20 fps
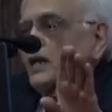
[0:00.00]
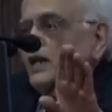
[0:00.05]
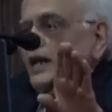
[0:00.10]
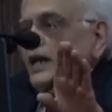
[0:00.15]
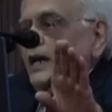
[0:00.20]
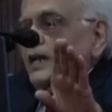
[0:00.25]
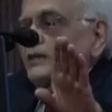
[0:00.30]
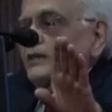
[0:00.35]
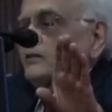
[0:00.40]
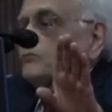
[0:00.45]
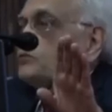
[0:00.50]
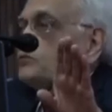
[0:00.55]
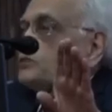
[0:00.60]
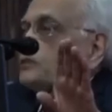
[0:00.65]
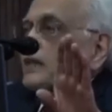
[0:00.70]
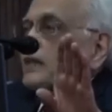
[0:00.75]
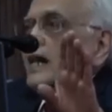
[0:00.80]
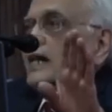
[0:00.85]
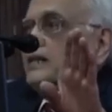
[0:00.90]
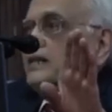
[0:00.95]

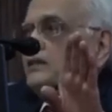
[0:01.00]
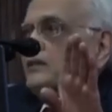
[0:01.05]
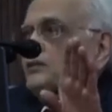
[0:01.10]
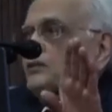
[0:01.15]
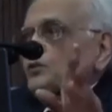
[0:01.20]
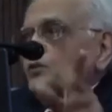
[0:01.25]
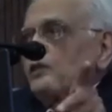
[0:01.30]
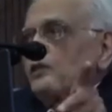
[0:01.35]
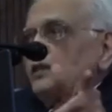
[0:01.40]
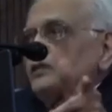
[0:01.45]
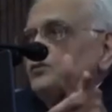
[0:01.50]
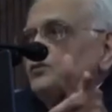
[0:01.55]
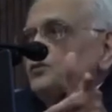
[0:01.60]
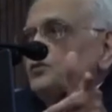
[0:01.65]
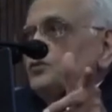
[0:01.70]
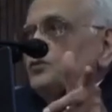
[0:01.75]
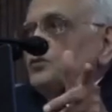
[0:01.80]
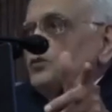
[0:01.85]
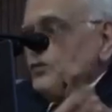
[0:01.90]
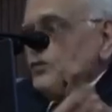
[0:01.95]
And that you can
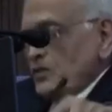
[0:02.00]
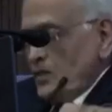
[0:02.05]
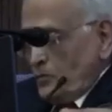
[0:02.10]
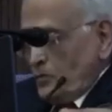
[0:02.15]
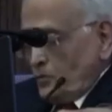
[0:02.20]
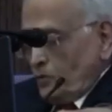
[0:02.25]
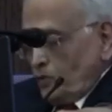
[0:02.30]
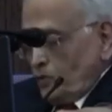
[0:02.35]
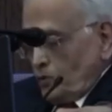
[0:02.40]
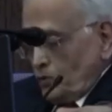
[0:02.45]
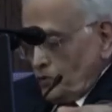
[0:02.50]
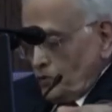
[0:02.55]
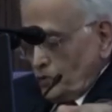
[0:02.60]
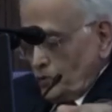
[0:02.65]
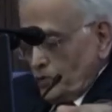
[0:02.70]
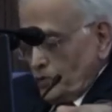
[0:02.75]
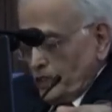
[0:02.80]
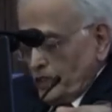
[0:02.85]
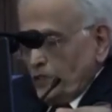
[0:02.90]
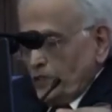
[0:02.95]
use for
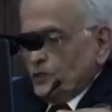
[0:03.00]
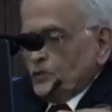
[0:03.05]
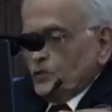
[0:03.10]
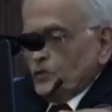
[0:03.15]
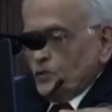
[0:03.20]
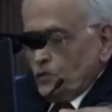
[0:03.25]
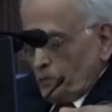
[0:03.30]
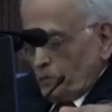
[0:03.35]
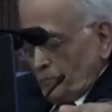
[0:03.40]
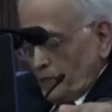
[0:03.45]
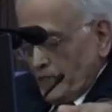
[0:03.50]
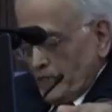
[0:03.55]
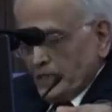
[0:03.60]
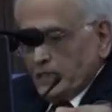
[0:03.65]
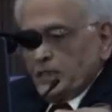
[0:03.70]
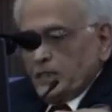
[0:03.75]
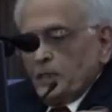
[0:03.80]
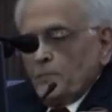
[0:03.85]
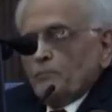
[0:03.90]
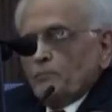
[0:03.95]
going into
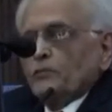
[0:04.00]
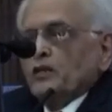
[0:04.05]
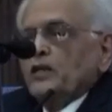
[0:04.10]
space.